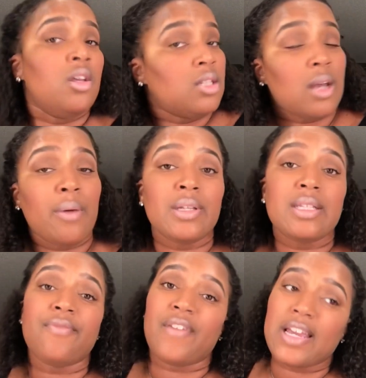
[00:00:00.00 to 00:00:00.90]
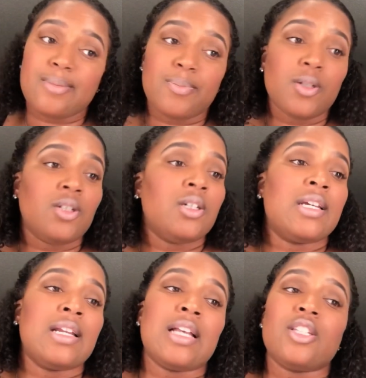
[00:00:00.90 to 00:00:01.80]
So I went to Facebook
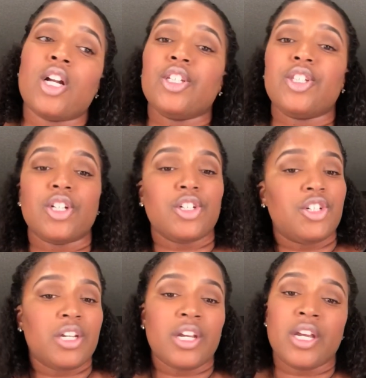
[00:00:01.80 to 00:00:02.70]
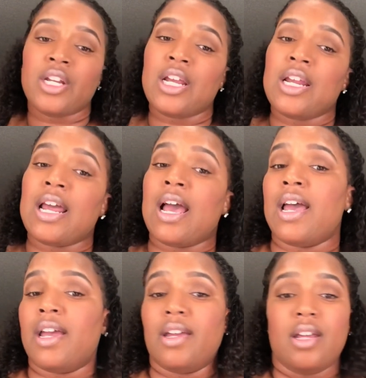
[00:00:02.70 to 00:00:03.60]
and I started searching, and
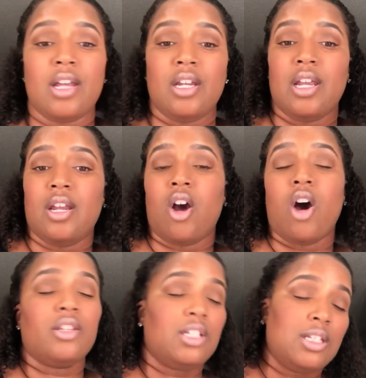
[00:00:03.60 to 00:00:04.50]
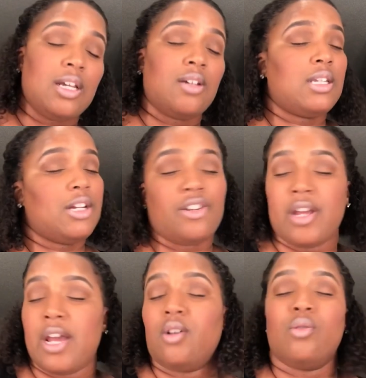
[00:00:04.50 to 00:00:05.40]
all the details, the
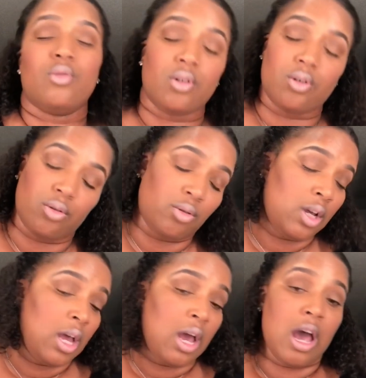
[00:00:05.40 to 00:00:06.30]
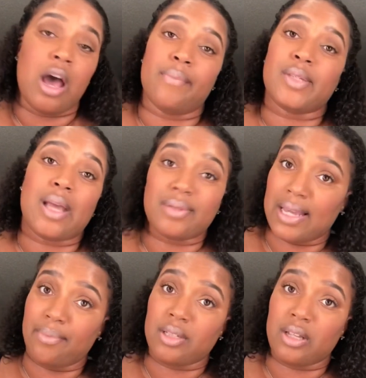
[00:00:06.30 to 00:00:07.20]
internet, Google. So I was
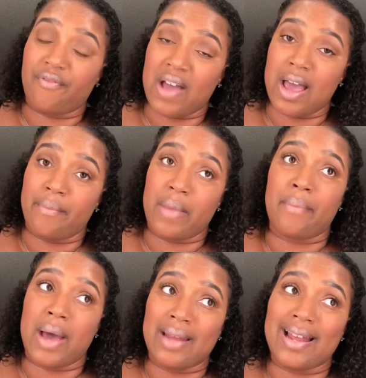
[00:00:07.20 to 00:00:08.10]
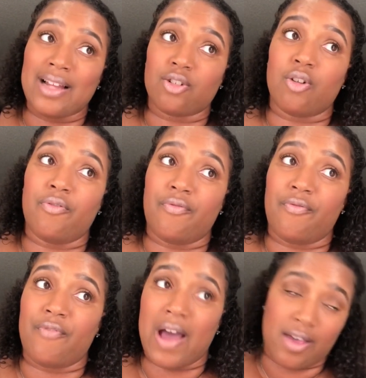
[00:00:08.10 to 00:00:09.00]
able to find my biological
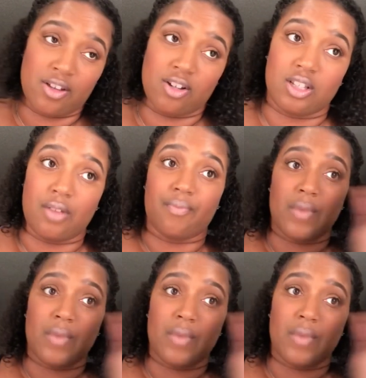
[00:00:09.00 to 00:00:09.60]
father's